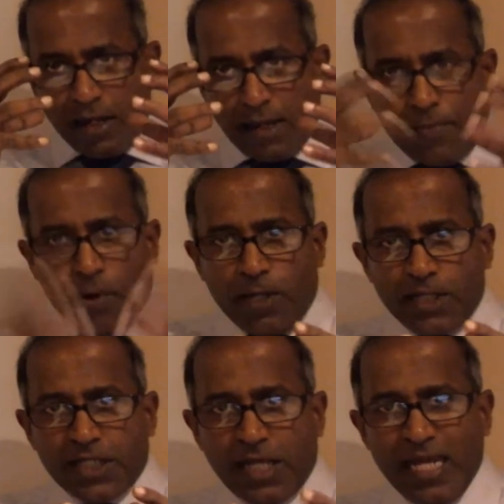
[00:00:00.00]
a
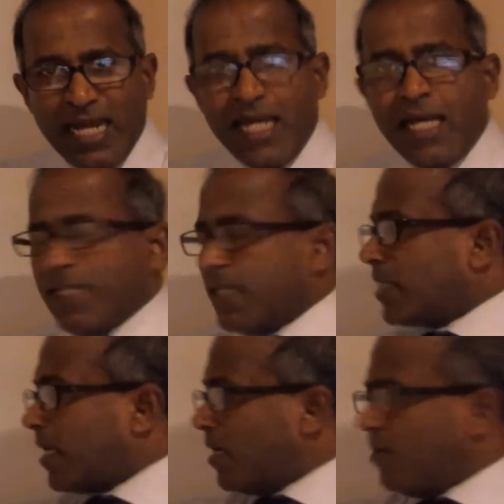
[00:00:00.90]
policy, the
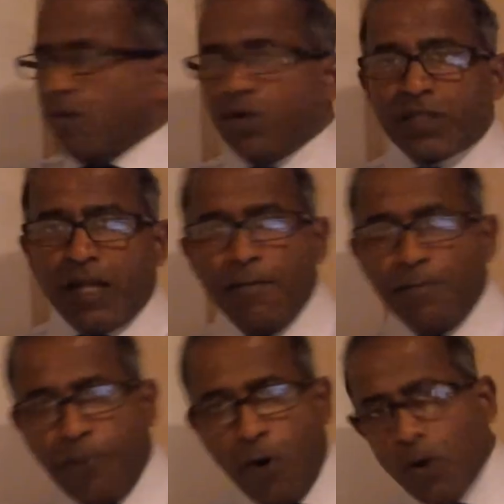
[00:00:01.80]
second most
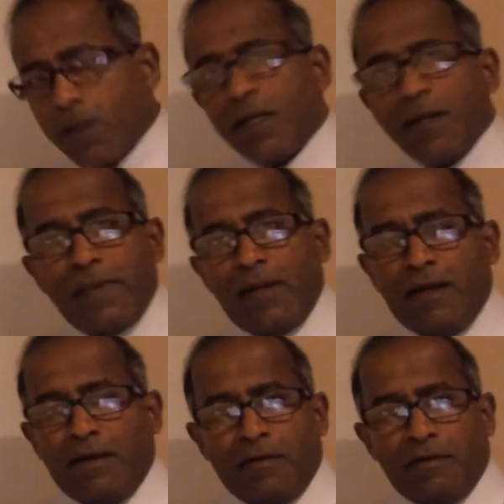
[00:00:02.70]
important
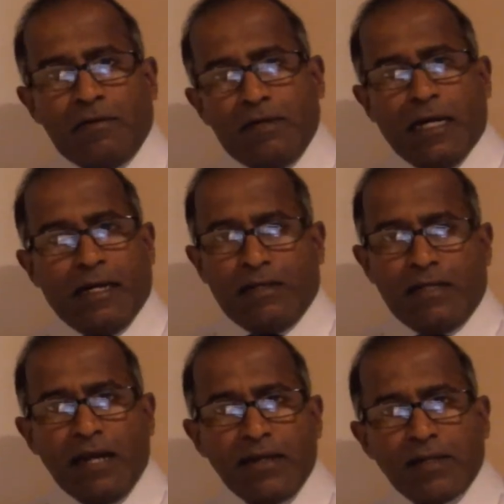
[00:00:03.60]
the
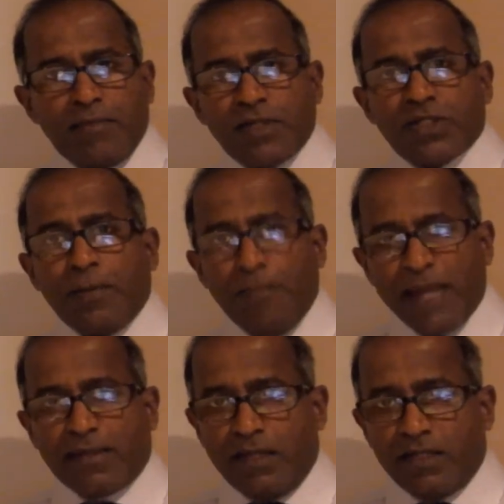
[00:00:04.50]
item is the
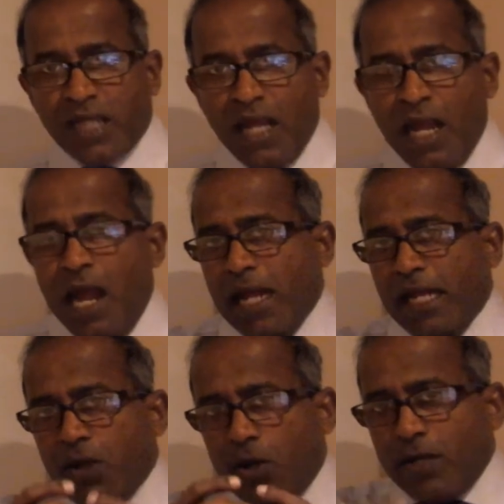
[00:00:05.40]
methods.
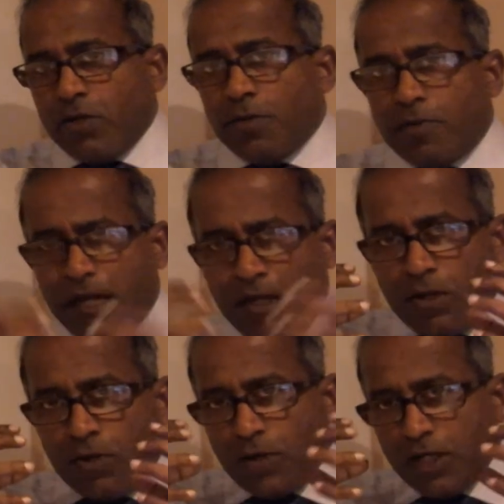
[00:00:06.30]
In order to
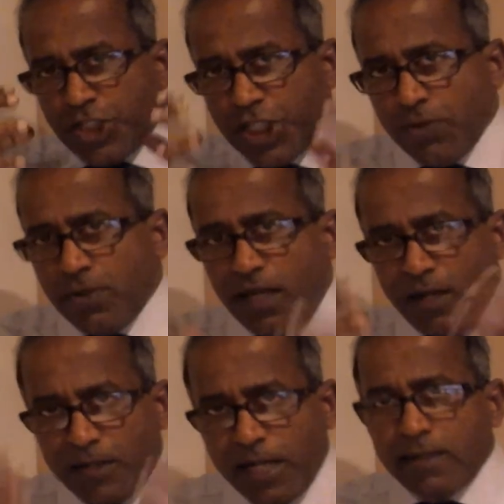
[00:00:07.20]
achieve the
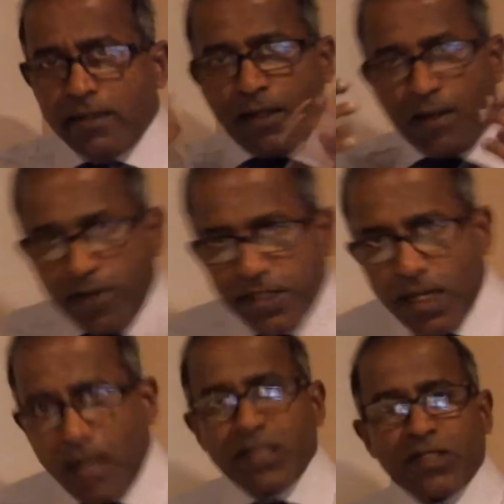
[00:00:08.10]
intended
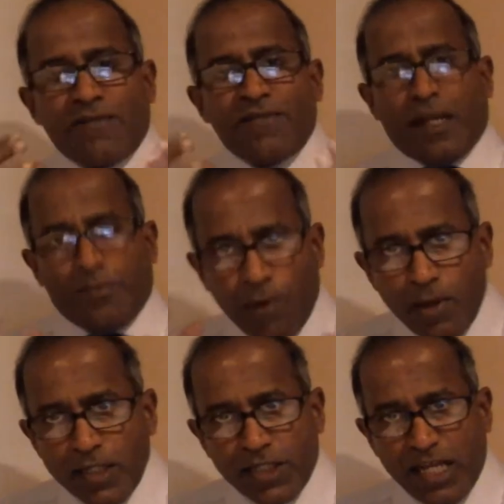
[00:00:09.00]
results of that
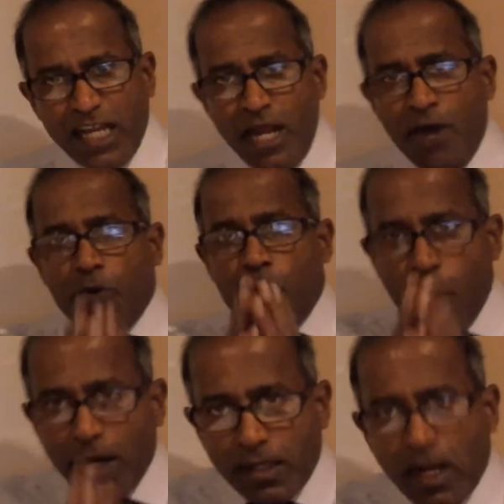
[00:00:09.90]
policy,
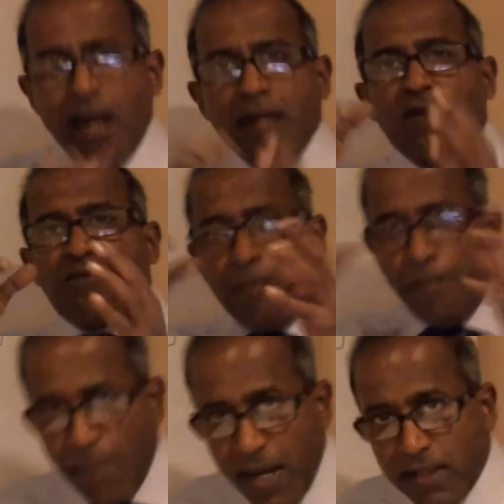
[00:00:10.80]
what kind of
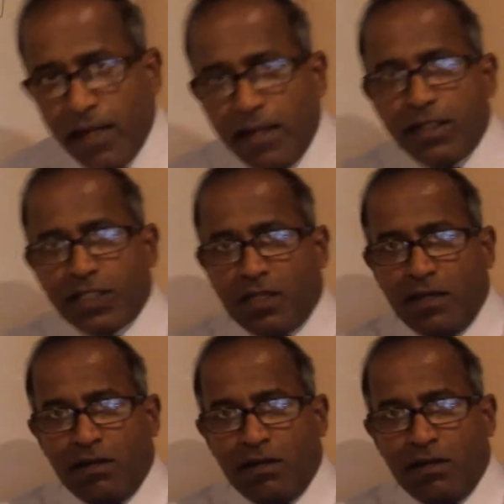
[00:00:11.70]
methods